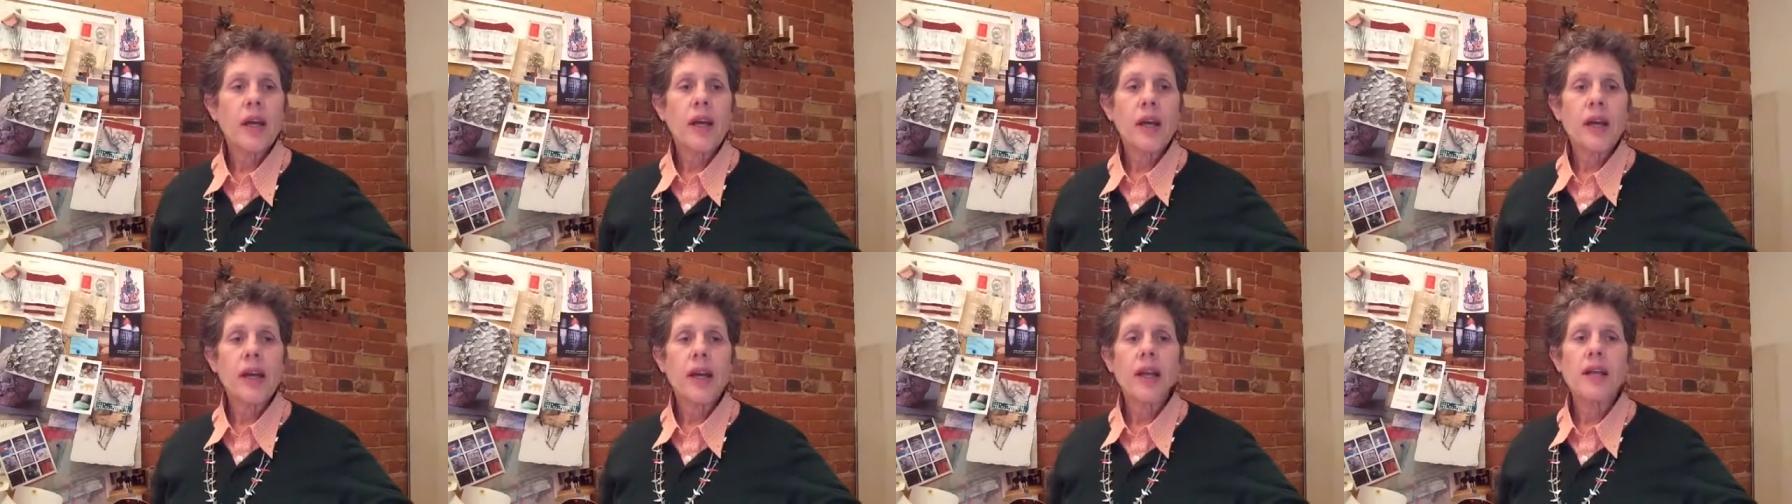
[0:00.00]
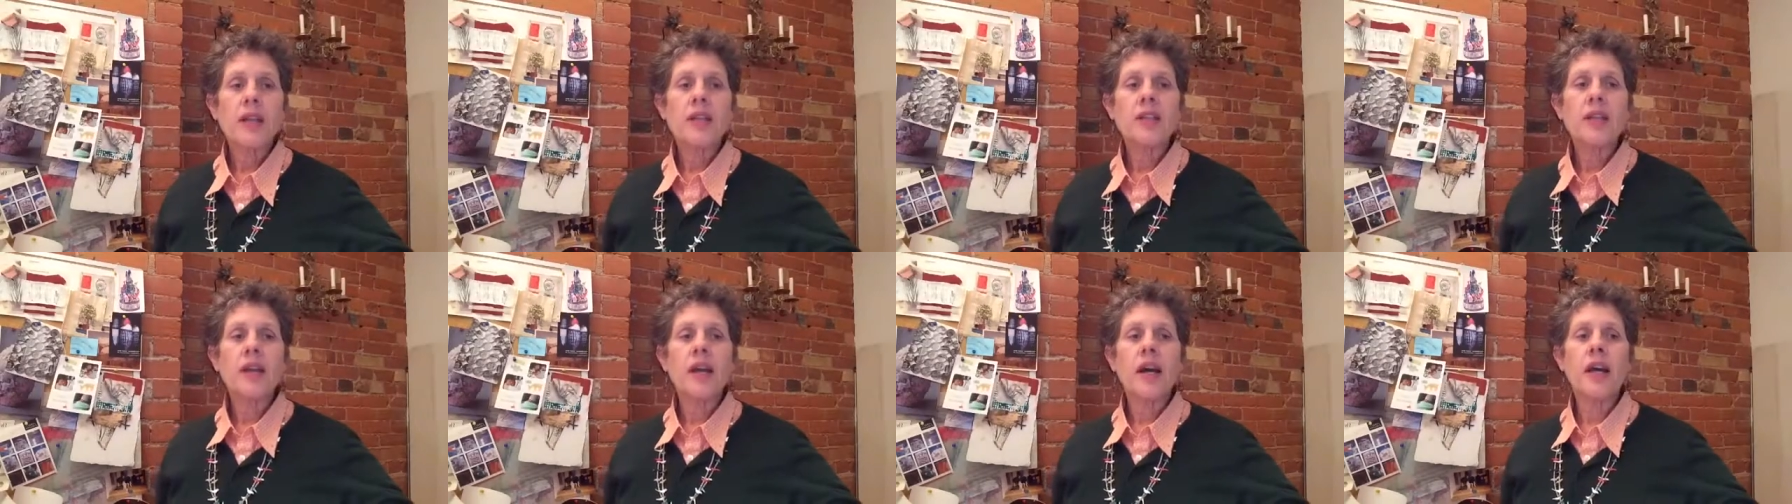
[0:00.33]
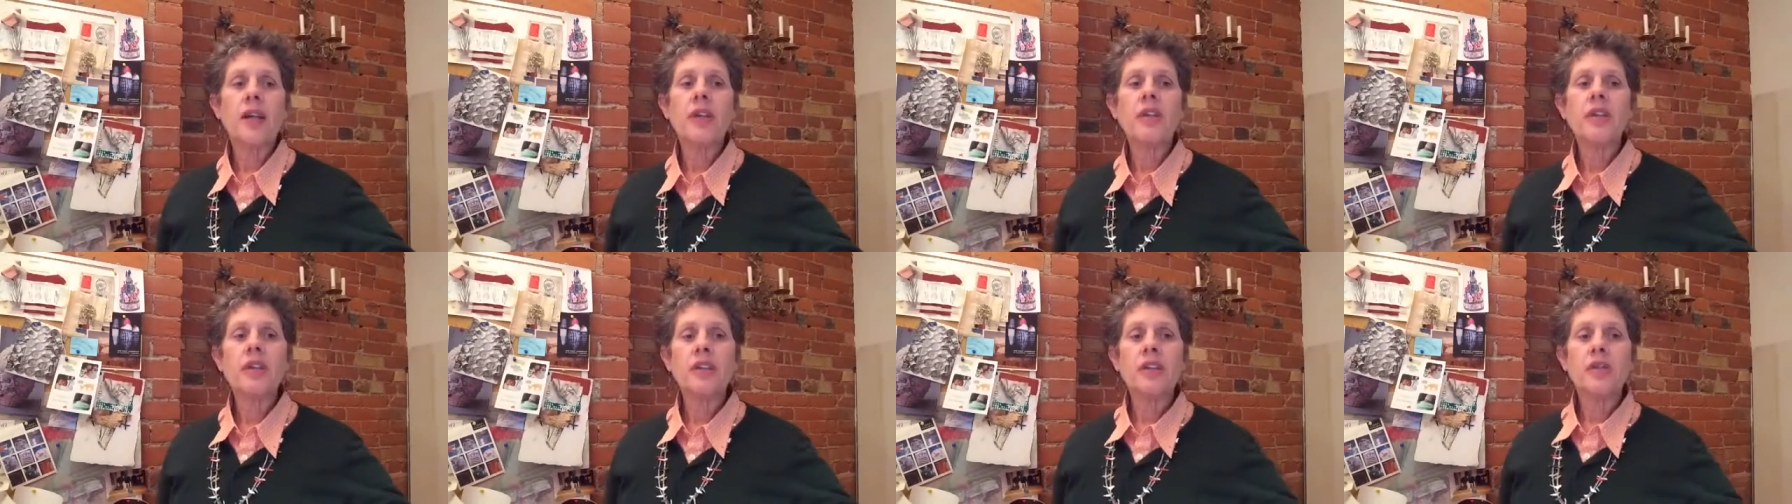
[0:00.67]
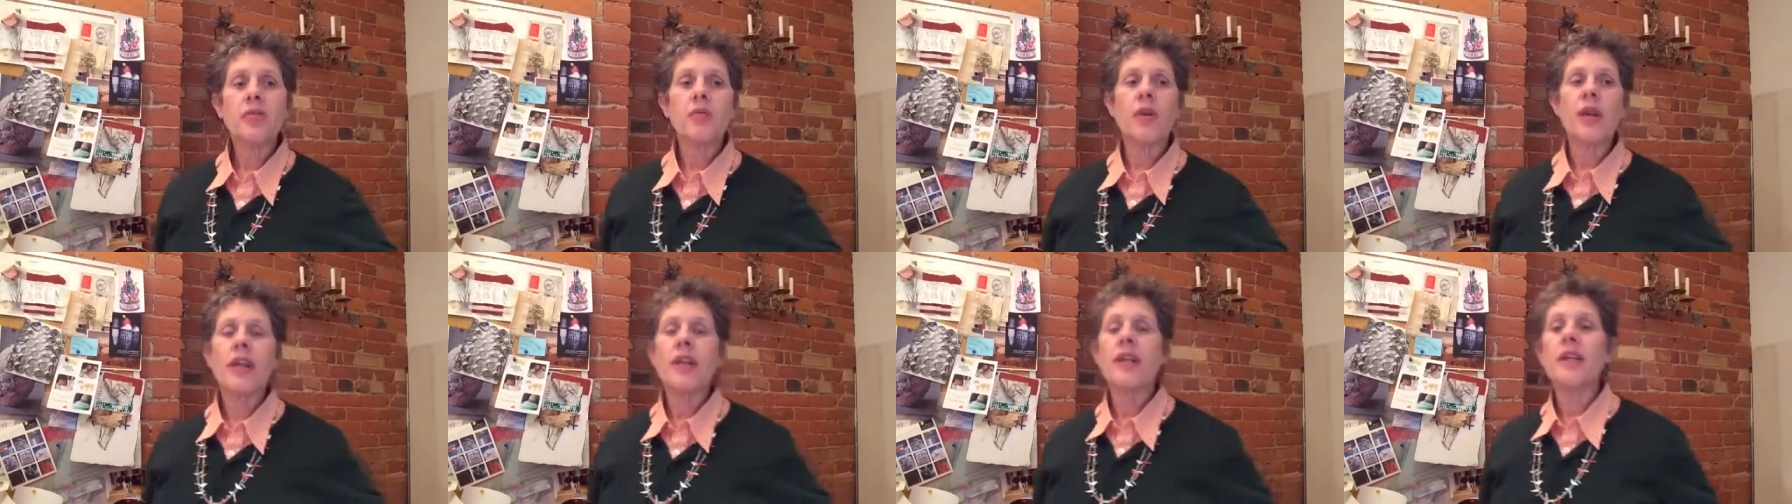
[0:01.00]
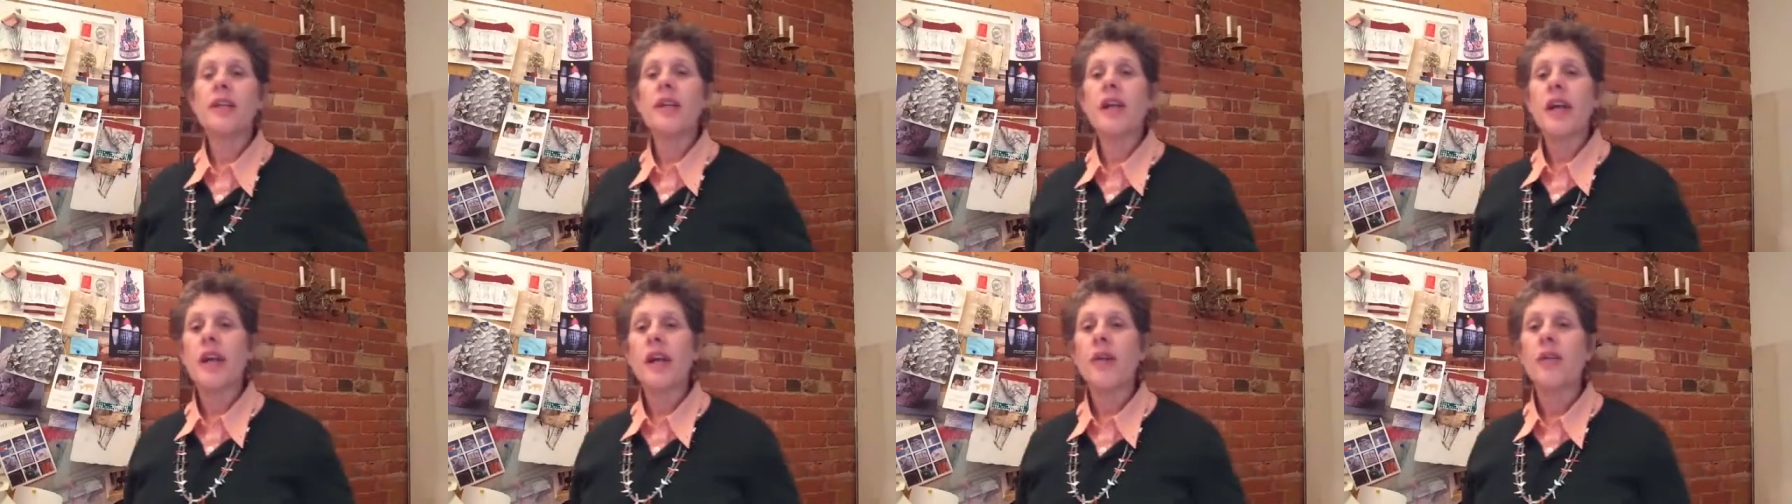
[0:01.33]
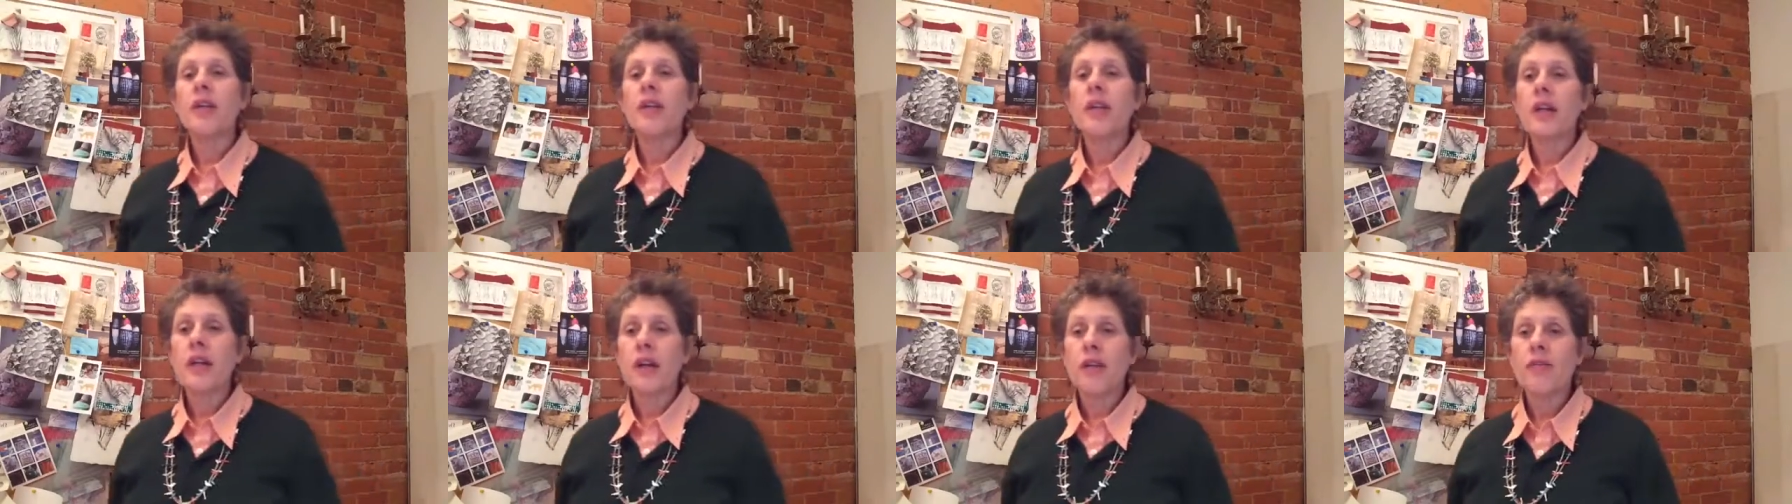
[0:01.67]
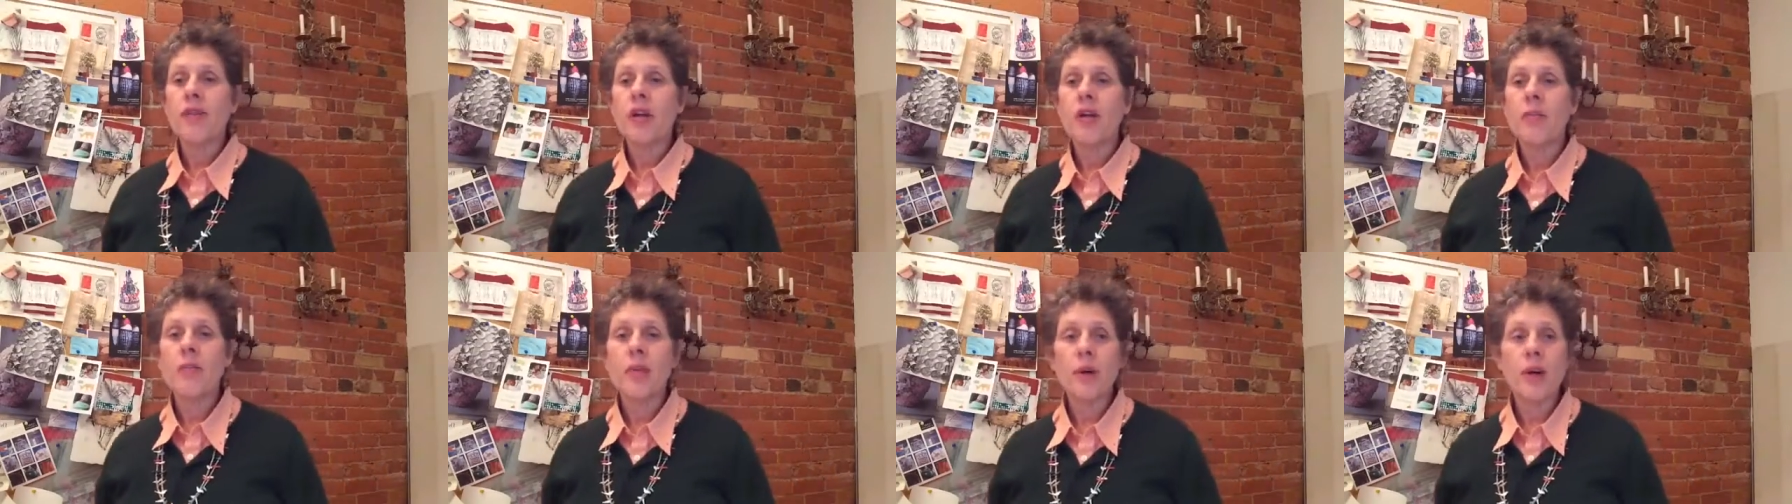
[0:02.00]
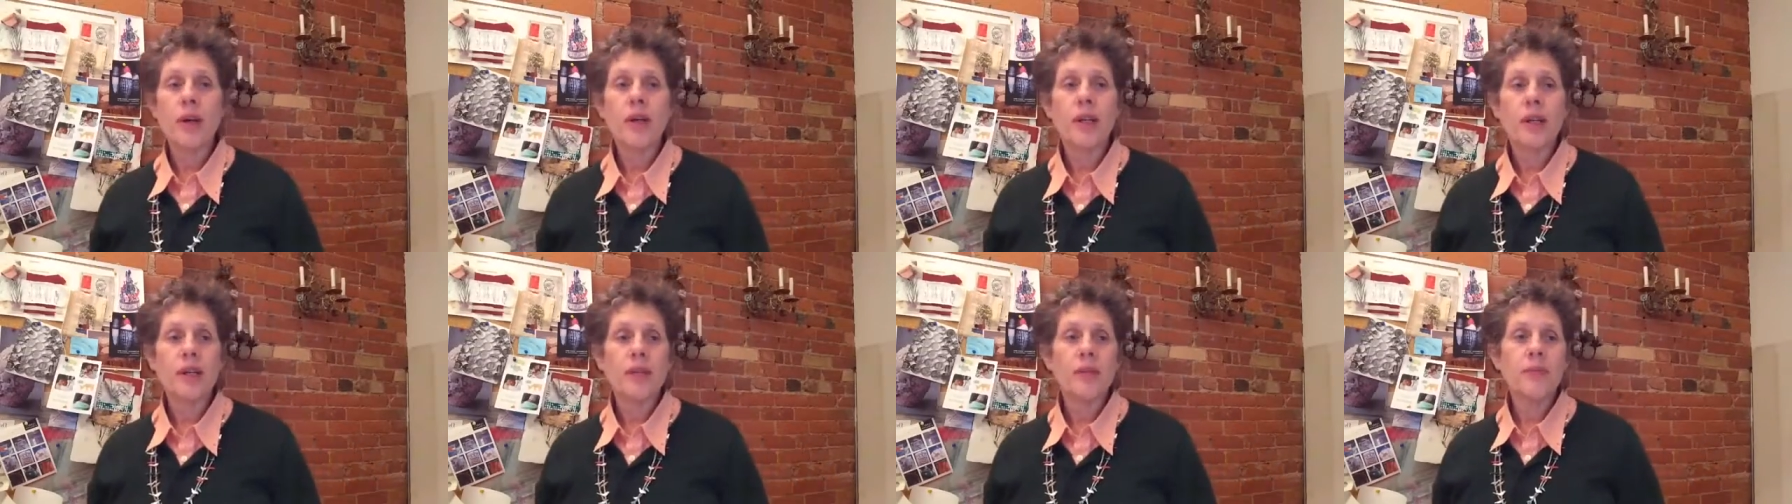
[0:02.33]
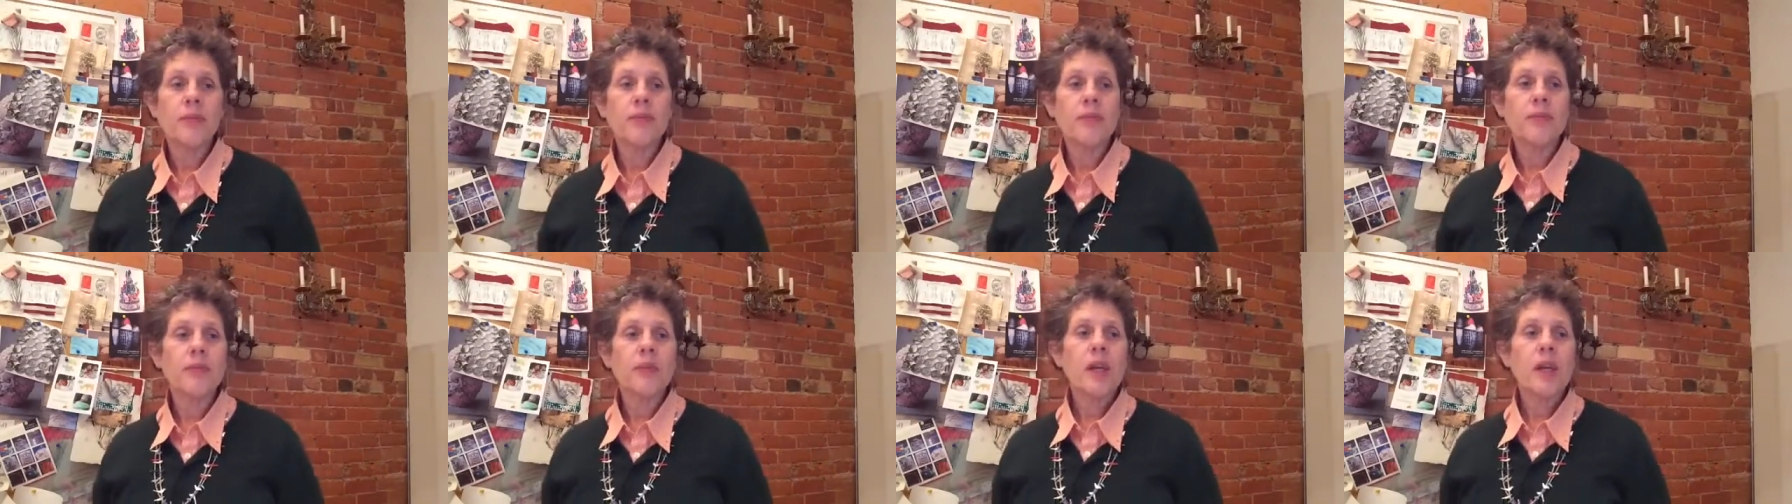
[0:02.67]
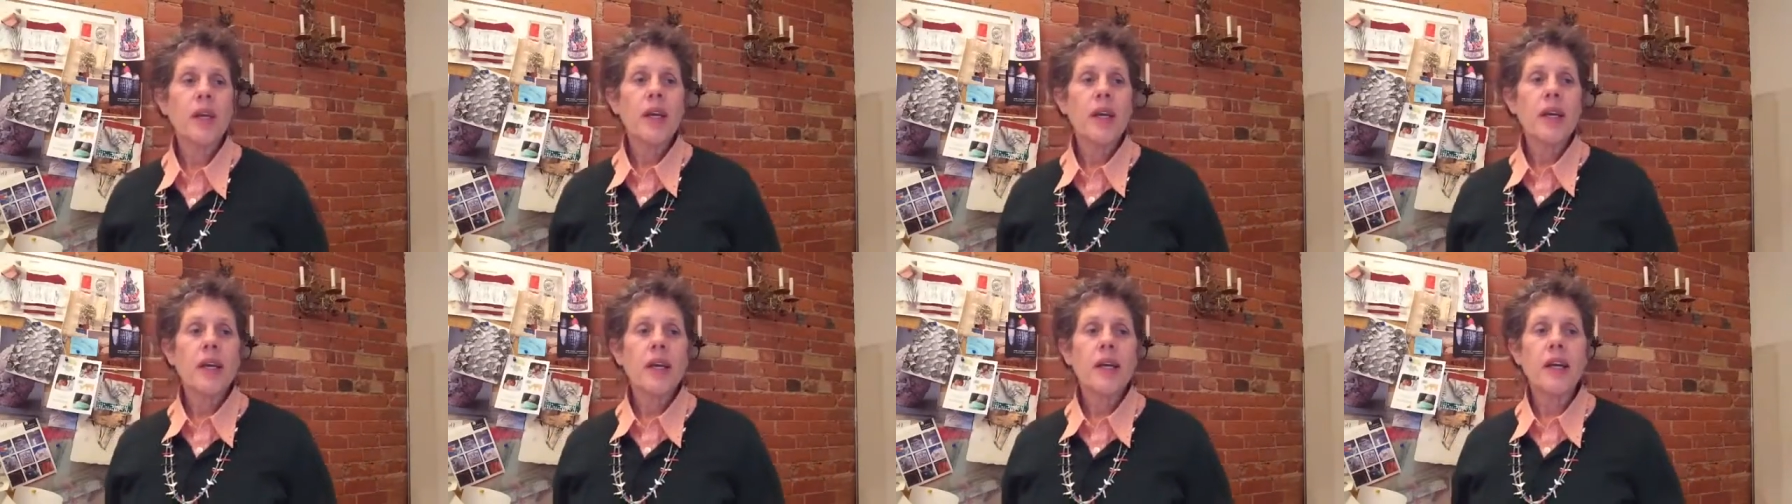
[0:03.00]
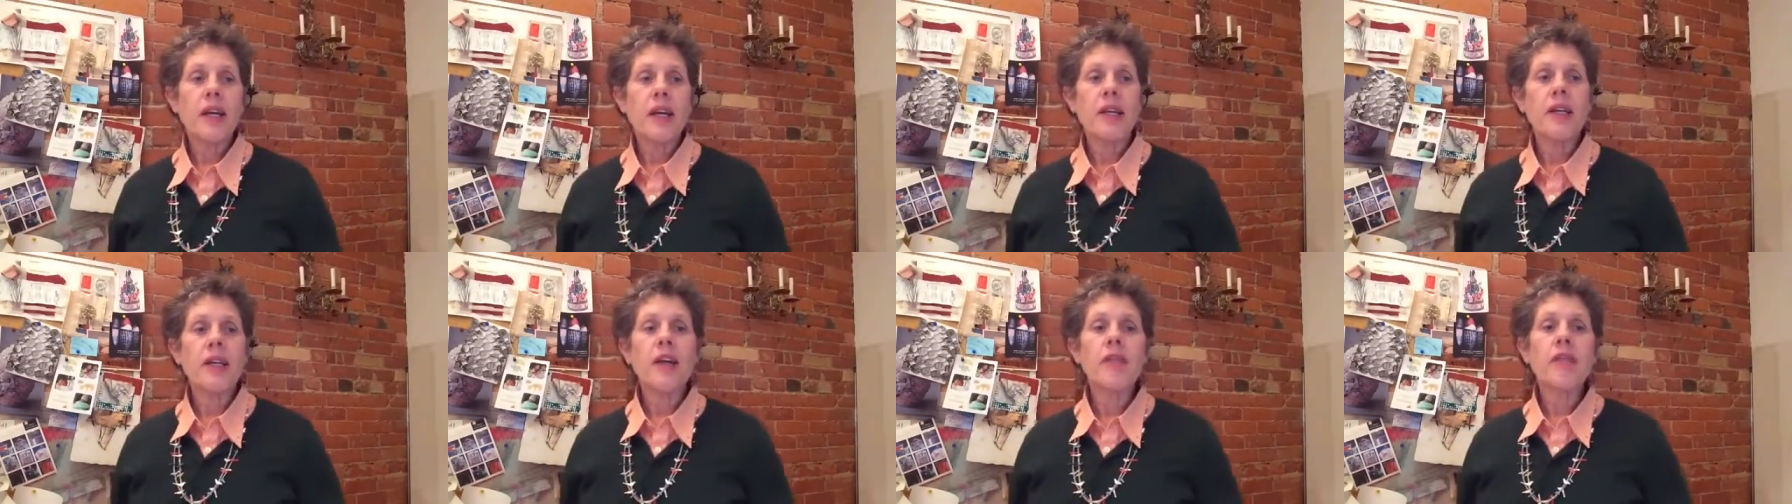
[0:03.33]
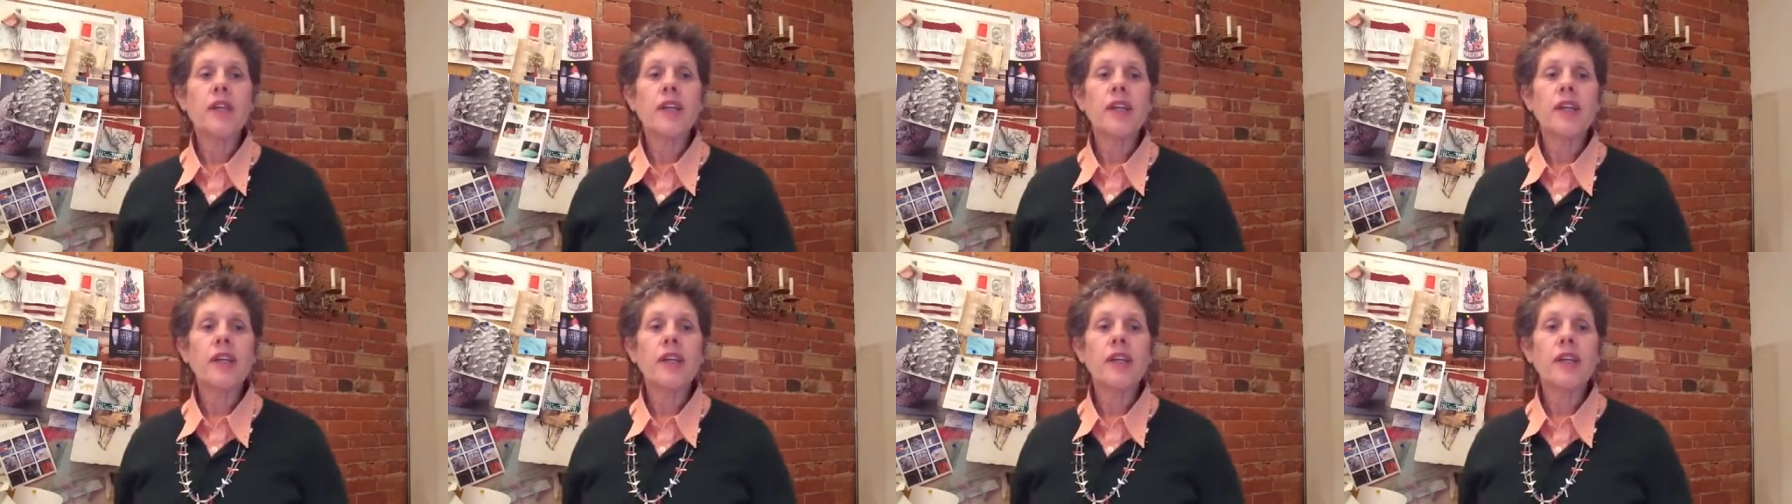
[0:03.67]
is an underrated area of our body. It never